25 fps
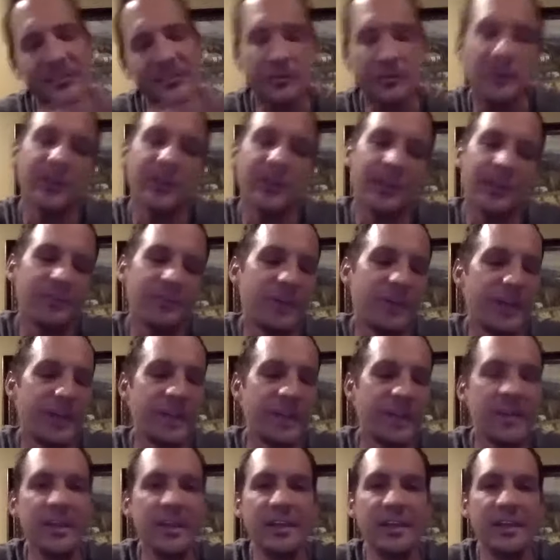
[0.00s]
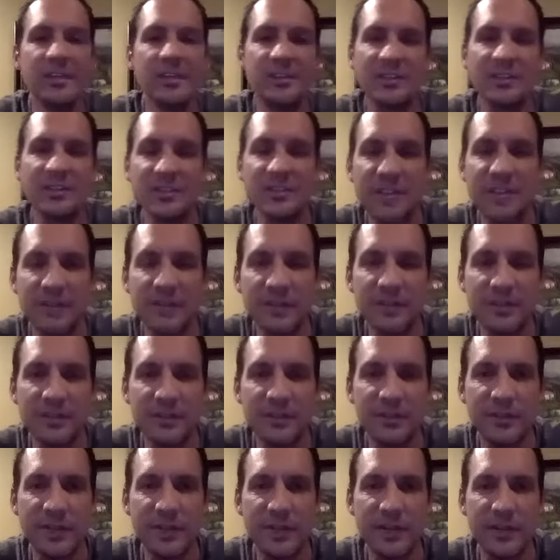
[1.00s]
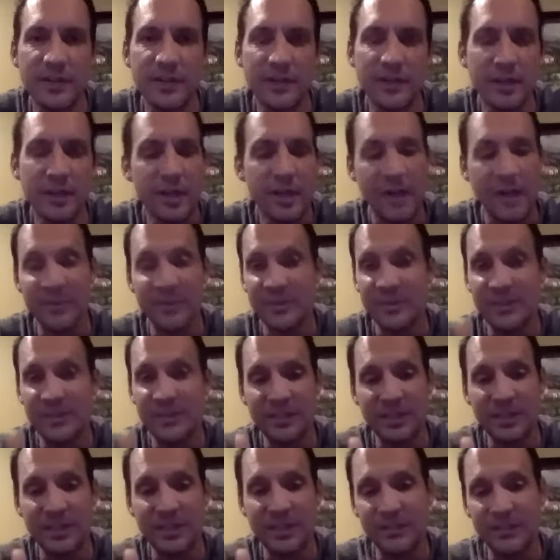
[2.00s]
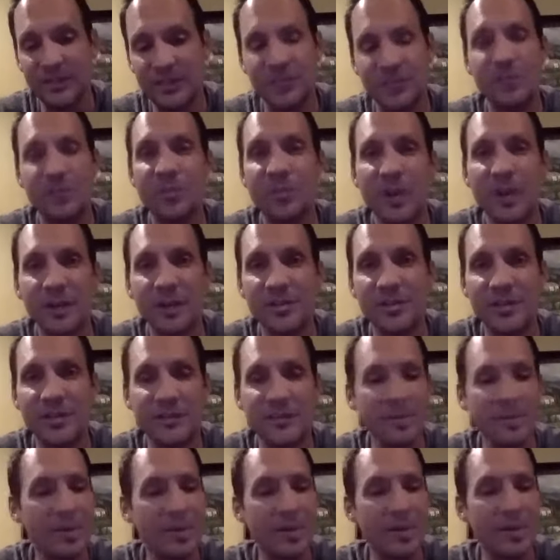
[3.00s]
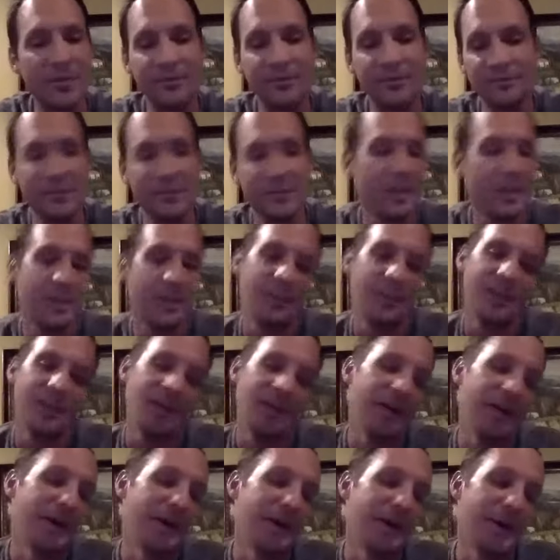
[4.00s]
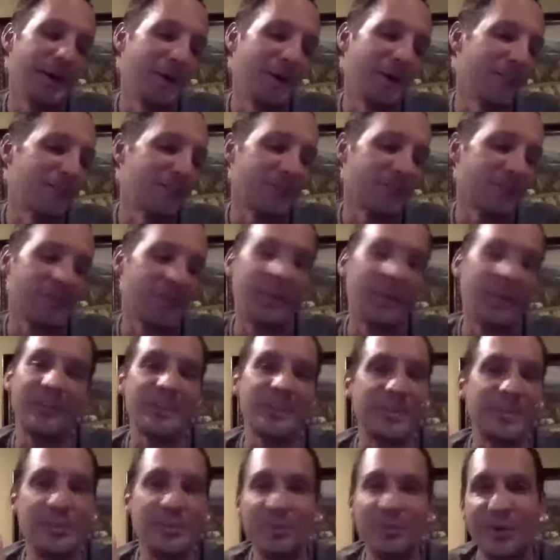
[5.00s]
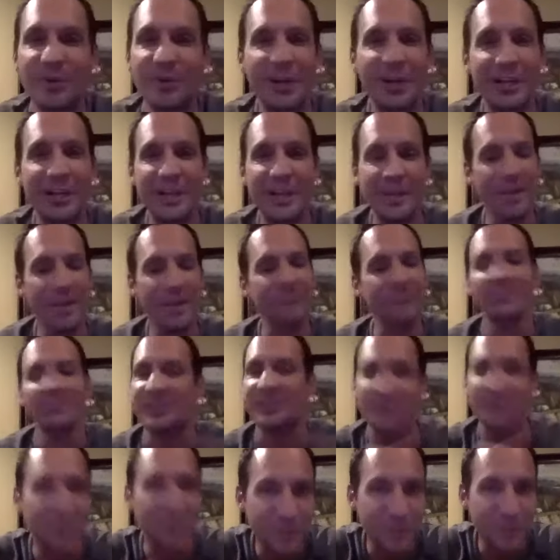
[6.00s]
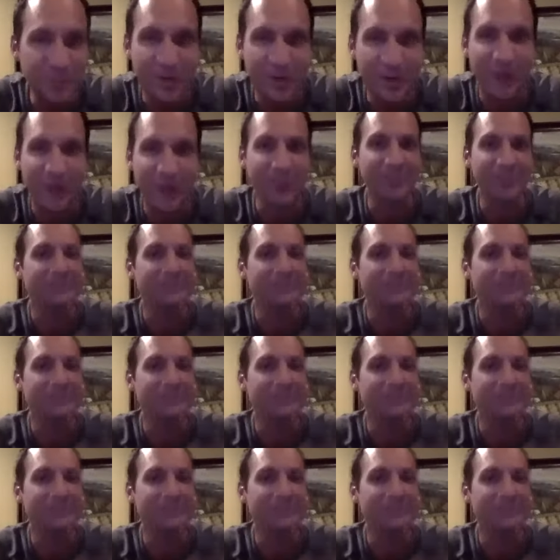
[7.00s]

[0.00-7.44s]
okay, fine." Six and a half years later, I've been sent. I sent her products every month. Um, every time a new product came out, sent her a new product.